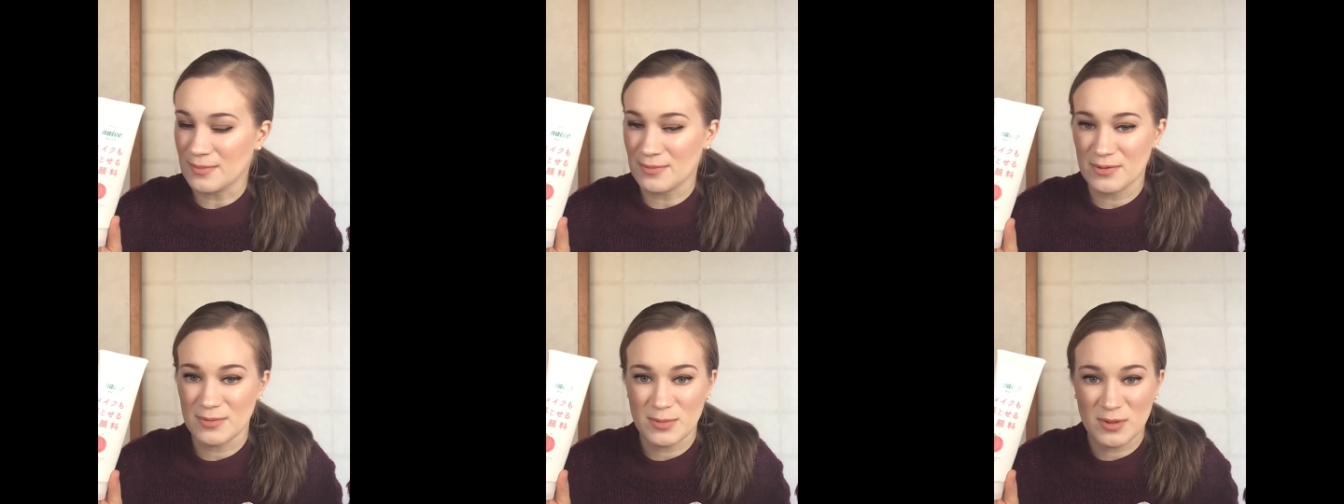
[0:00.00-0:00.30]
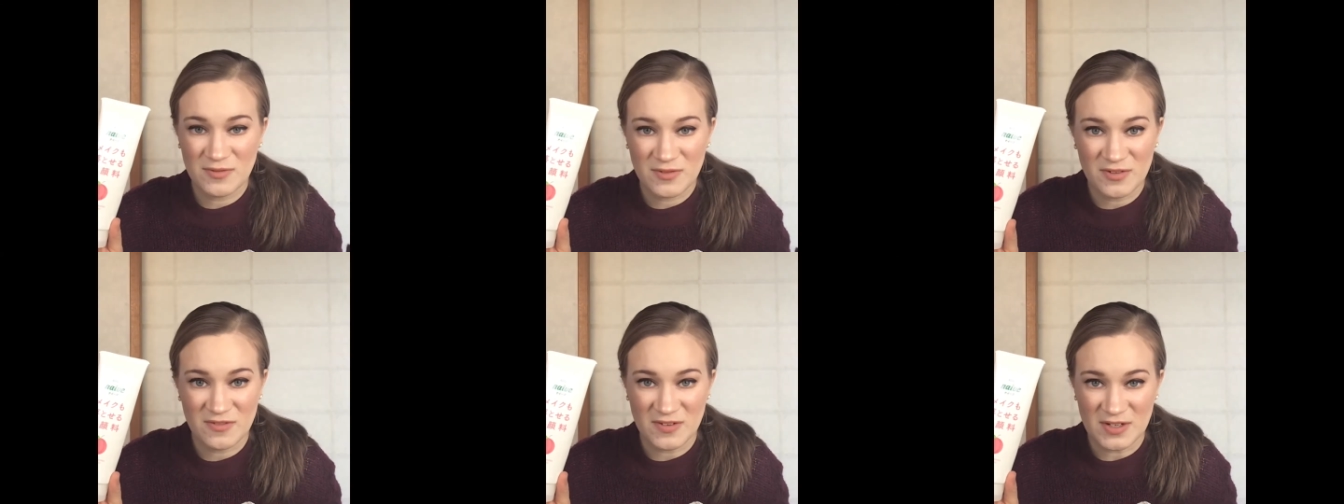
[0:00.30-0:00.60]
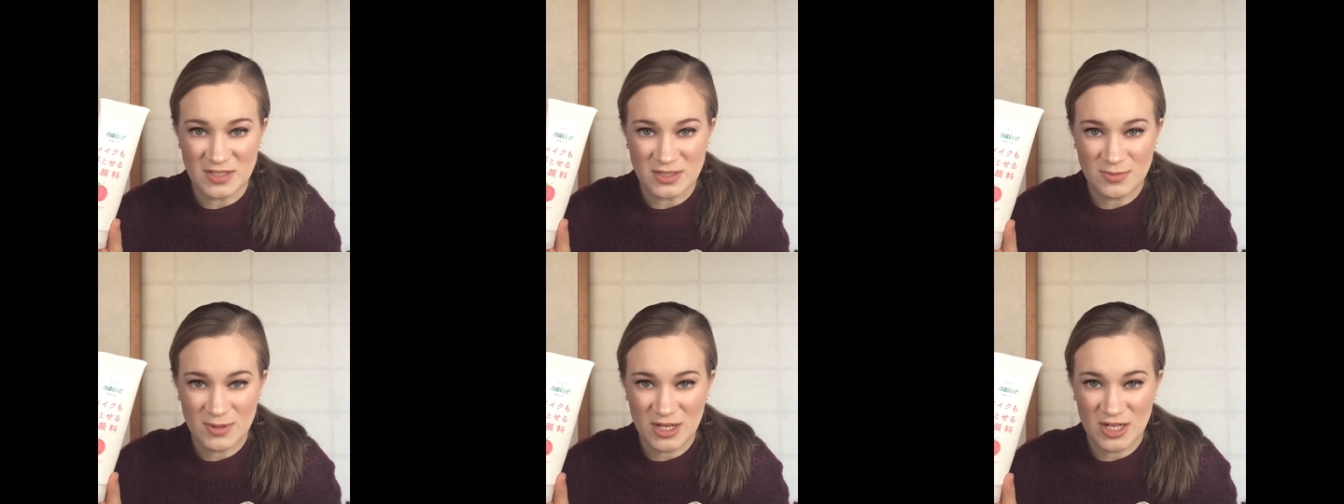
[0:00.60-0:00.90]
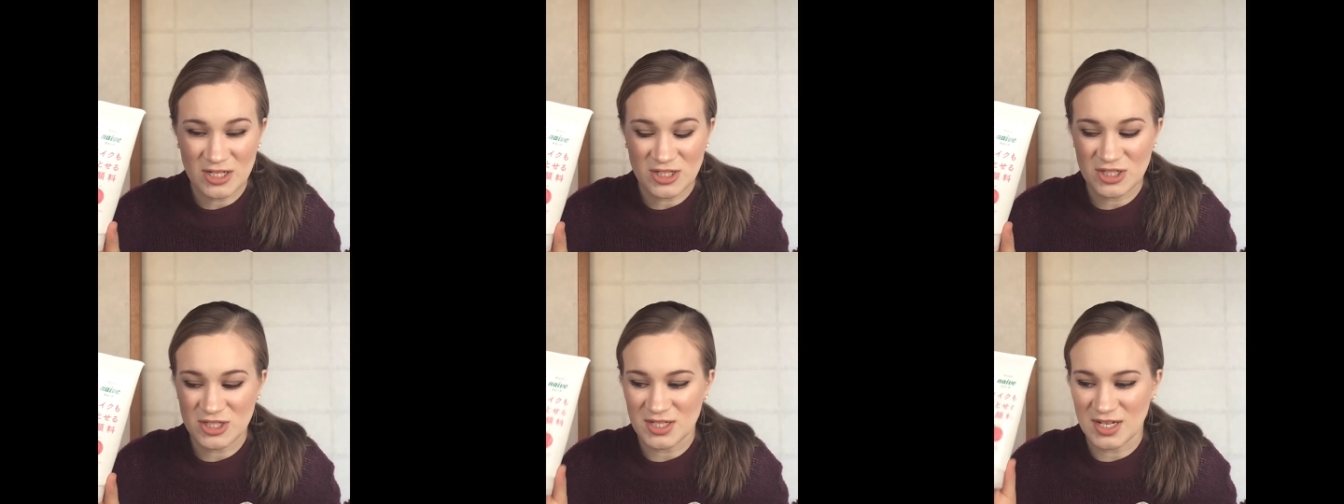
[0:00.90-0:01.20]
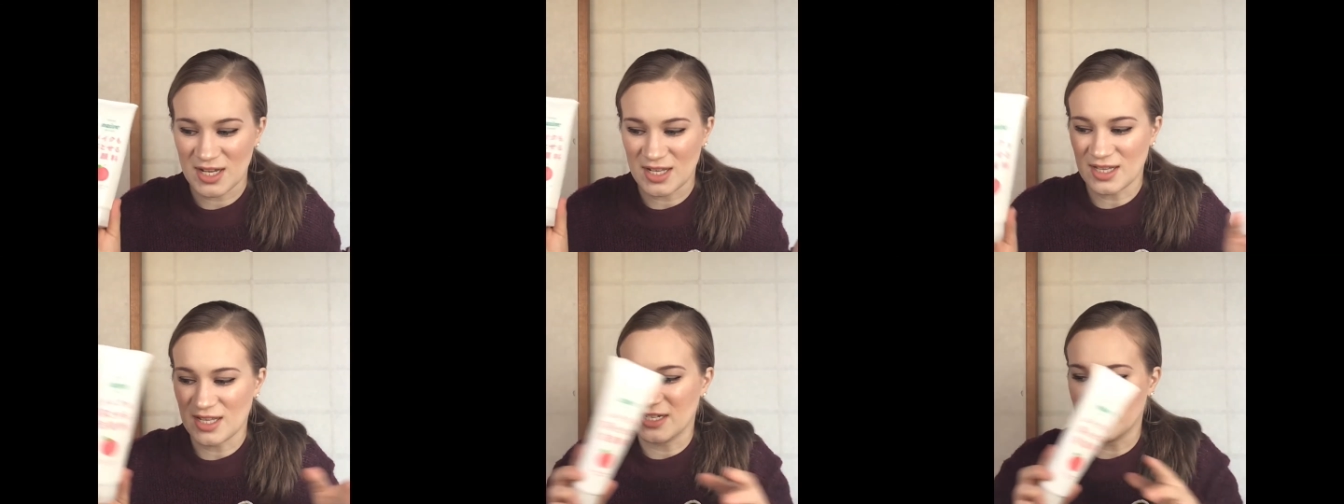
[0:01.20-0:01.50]
remover face wash.
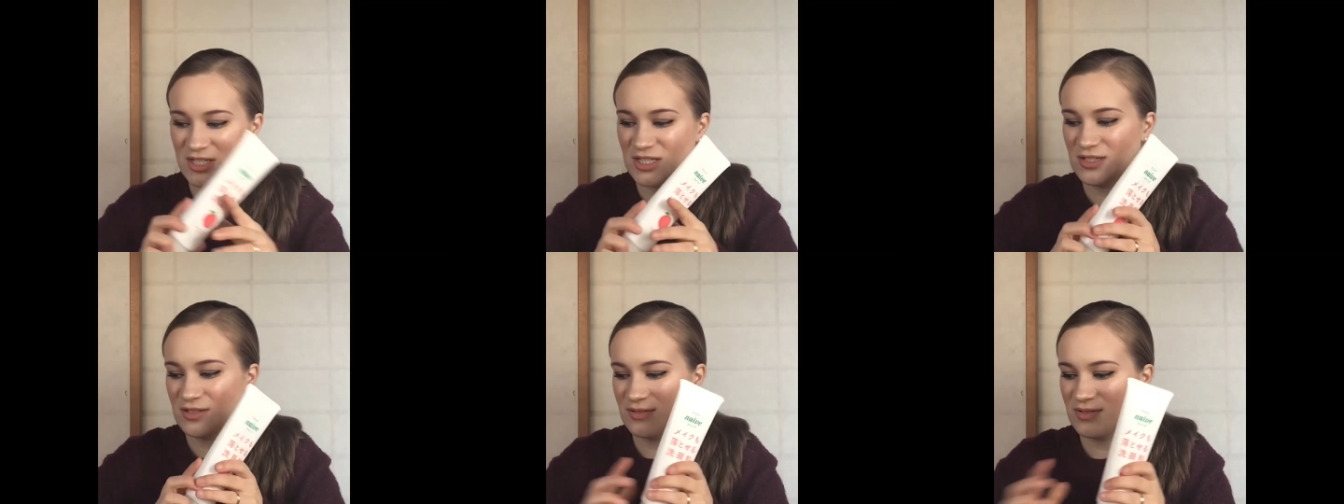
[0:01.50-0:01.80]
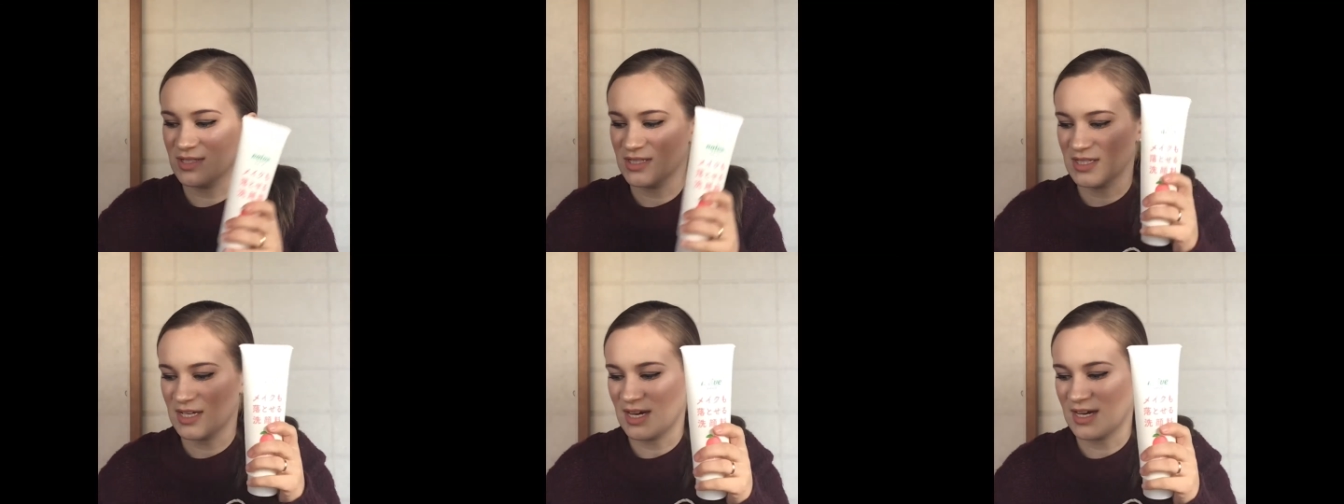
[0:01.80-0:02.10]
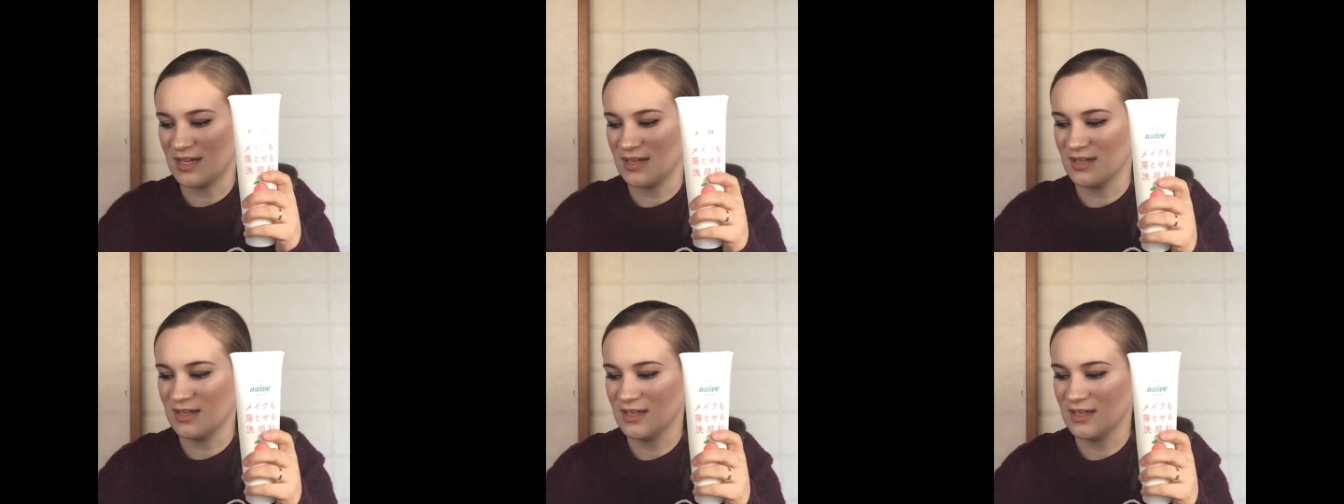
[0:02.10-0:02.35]
I like to use that